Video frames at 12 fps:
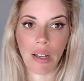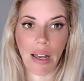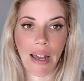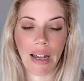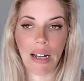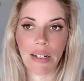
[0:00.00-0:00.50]

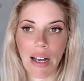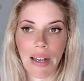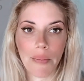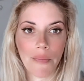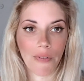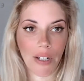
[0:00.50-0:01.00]
And
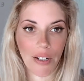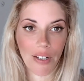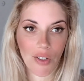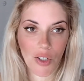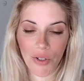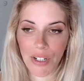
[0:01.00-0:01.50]
I'm very
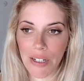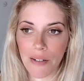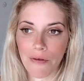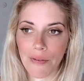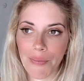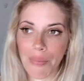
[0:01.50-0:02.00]

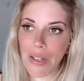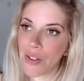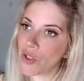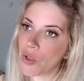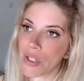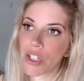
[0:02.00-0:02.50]
intuitive.
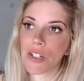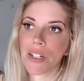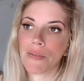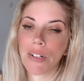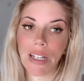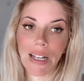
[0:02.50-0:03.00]
Intuition
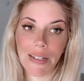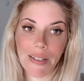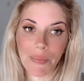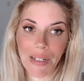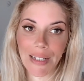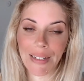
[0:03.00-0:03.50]
never lies,
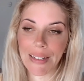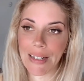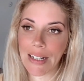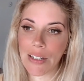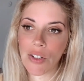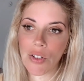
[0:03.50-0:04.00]
man. And
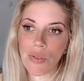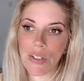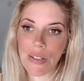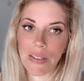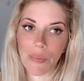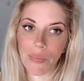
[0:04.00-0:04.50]
I knew
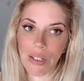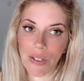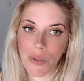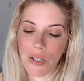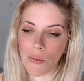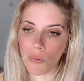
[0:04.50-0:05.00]
that something
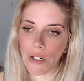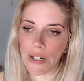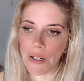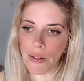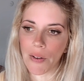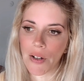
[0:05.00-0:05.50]
wasn't
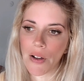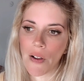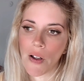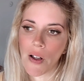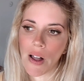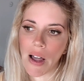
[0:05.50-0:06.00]
right.
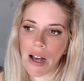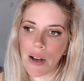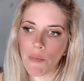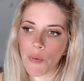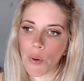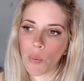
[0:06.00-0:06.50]

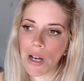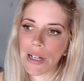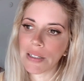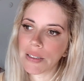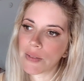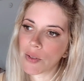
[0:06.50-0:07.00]
for a
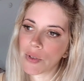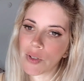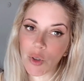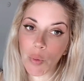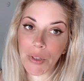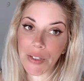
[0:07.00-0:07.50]
while, and everyone
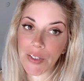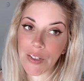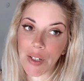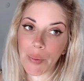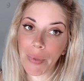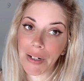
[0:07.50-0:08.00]
told me to
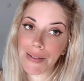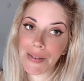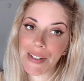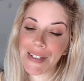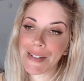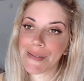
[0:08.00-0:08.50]
stay
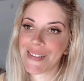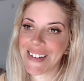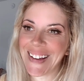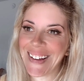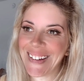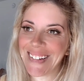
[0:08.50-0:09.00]
positive,
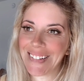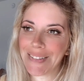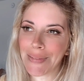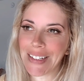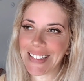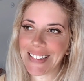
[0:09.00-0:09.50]
and
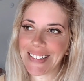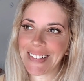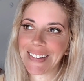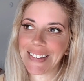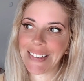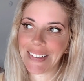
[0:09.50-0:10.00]
I'm like,
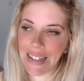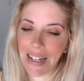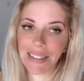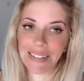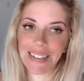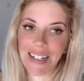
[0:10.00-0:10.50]

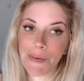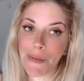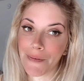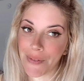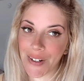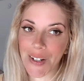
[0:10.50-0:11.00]
yeah, I'm a
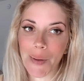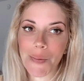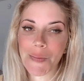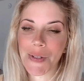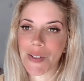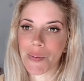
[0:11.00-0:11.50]
very
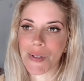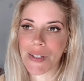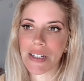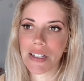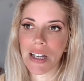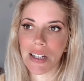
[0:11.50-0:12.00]
optimistic person.